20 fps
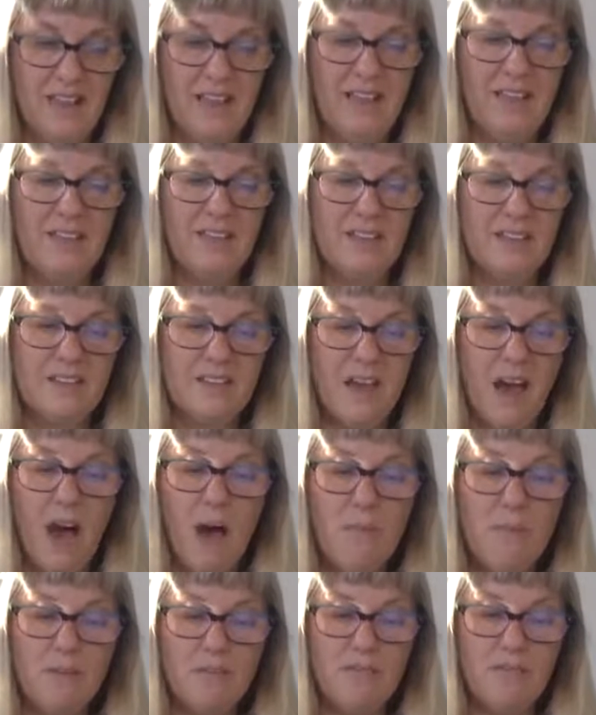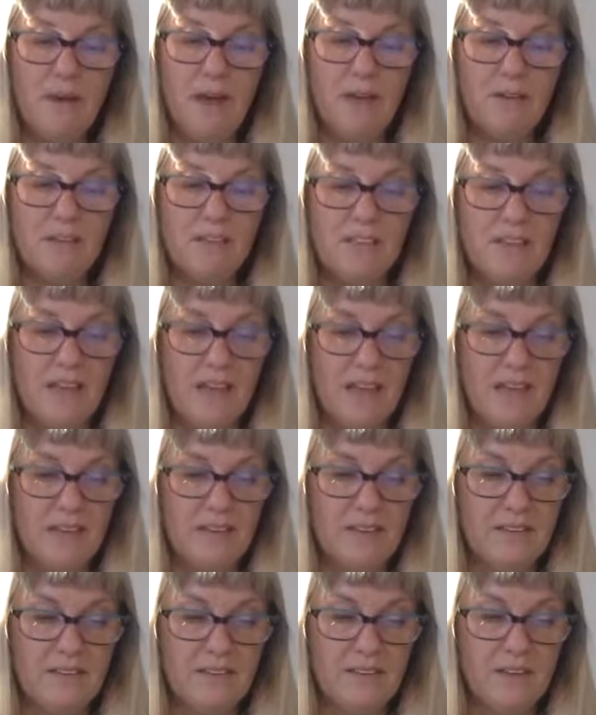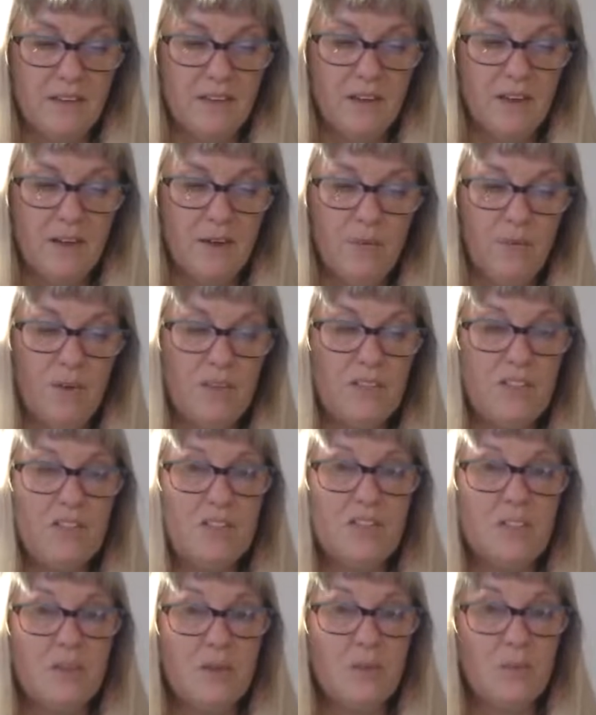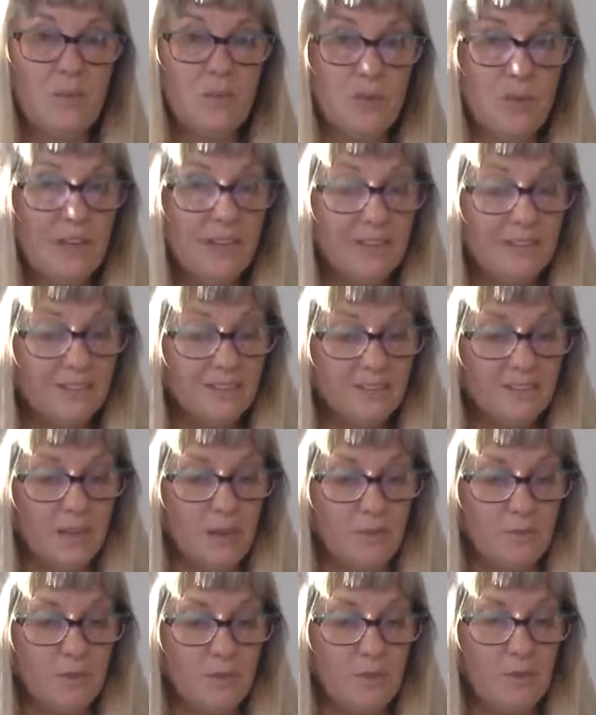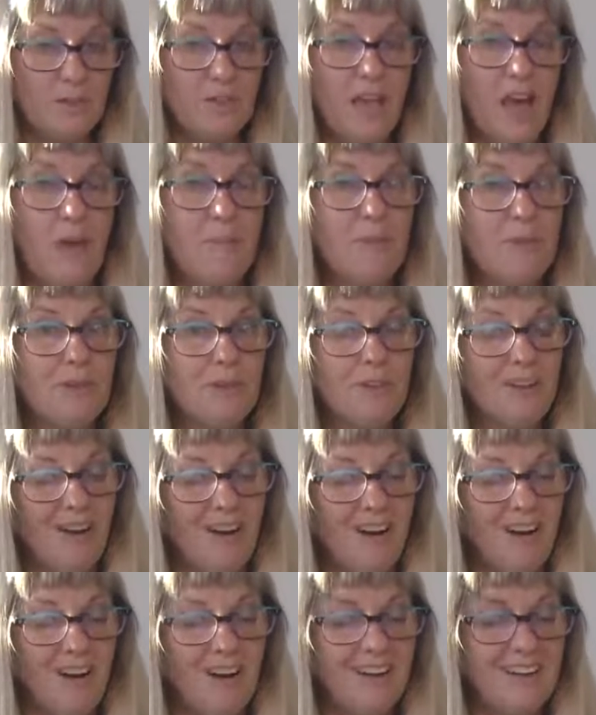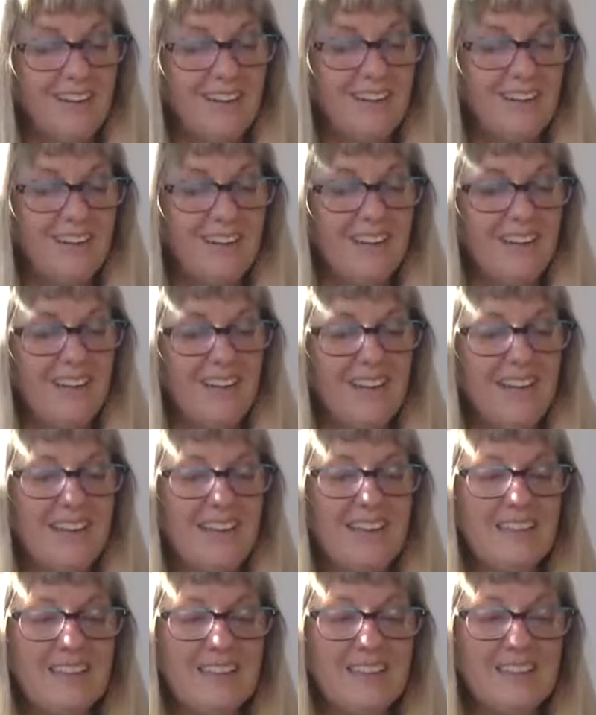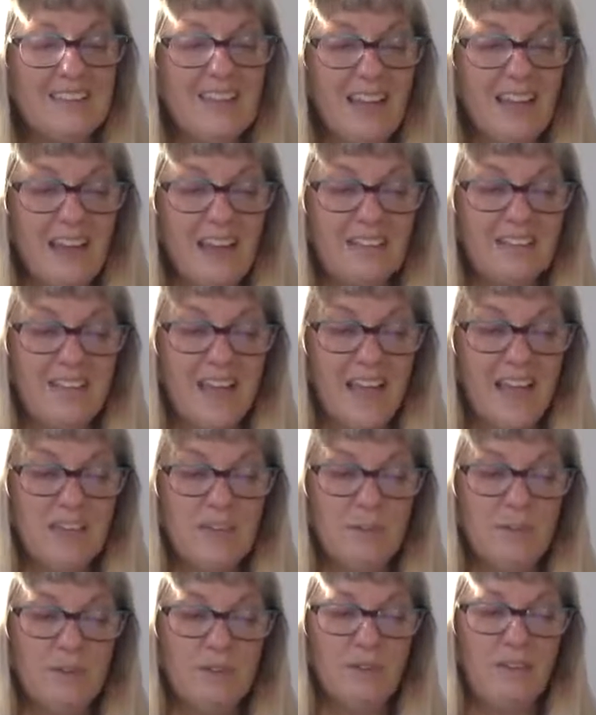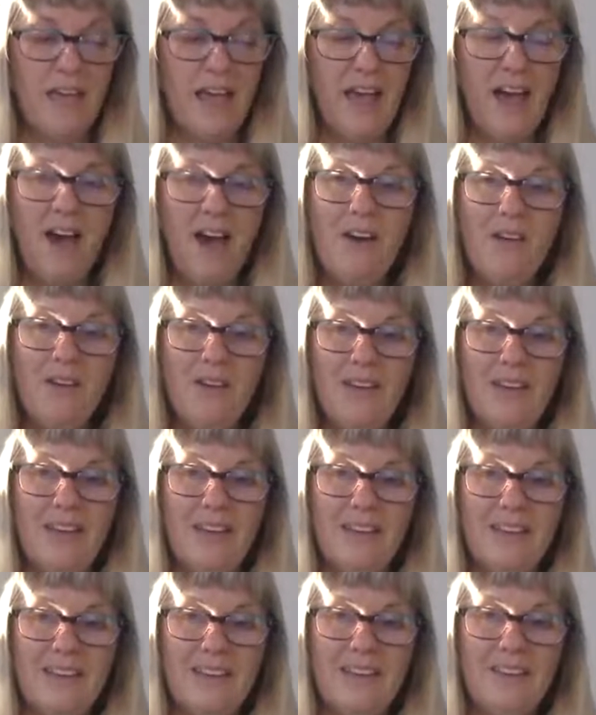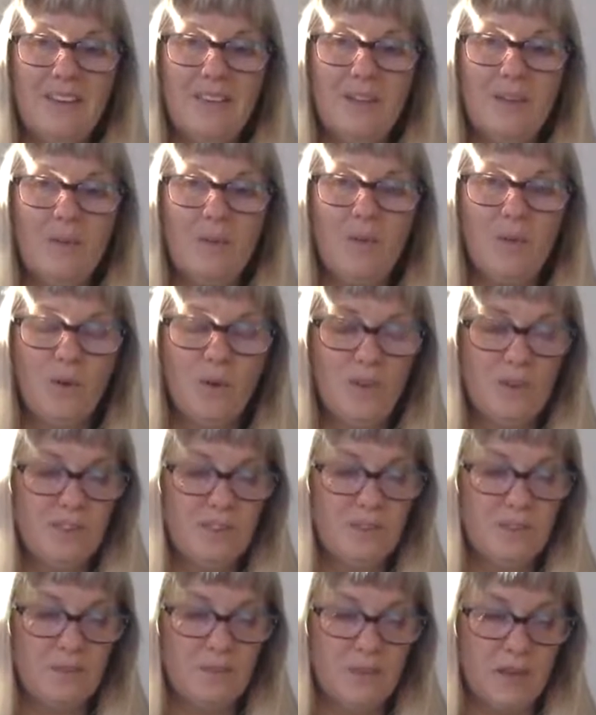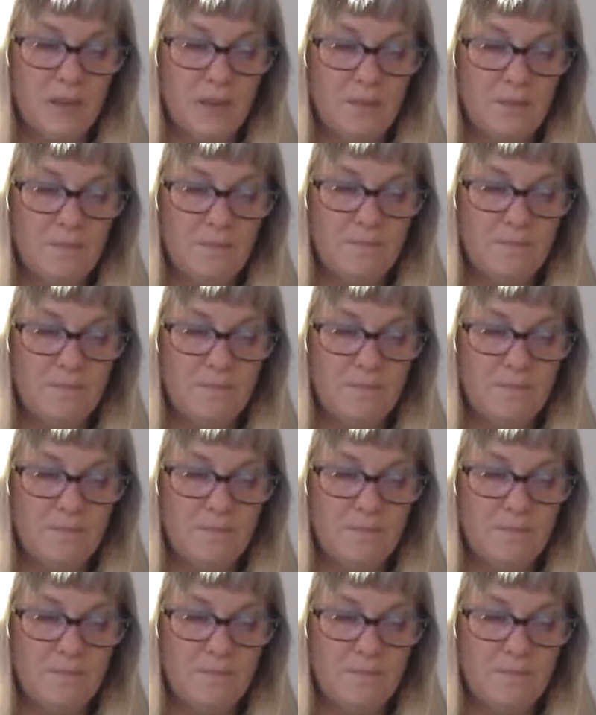The top of Mount Zion, which is the real temple, capital R, is attainable now and in the world to come.